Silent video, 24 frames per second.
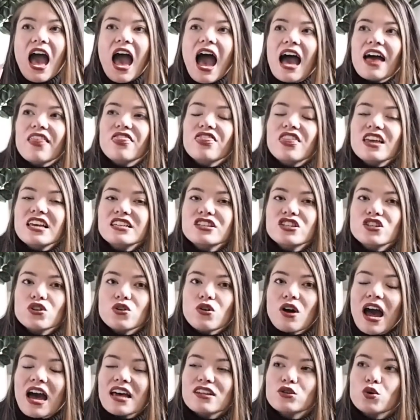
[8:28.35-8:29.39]
And this store
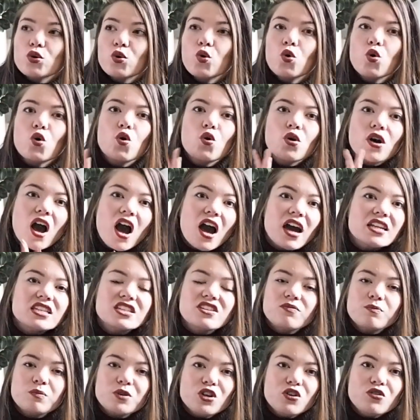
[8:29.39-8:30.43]
has all kinds
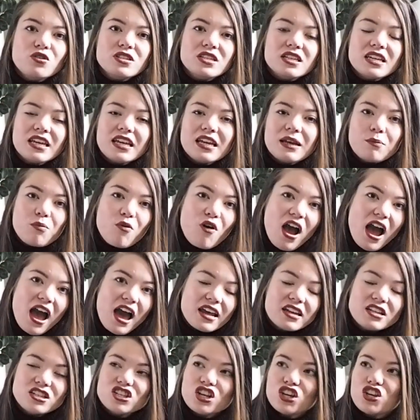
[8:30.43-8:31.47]
of beauty
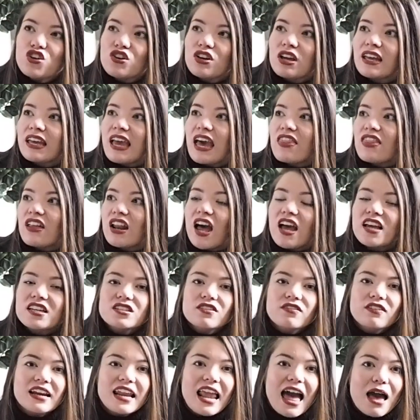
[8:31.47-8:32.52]
brands, so you can get the likes
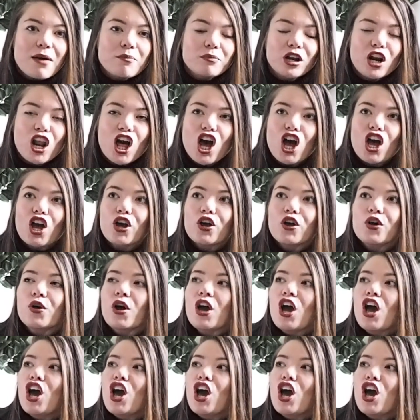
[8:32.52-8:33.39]
of Glam Glow,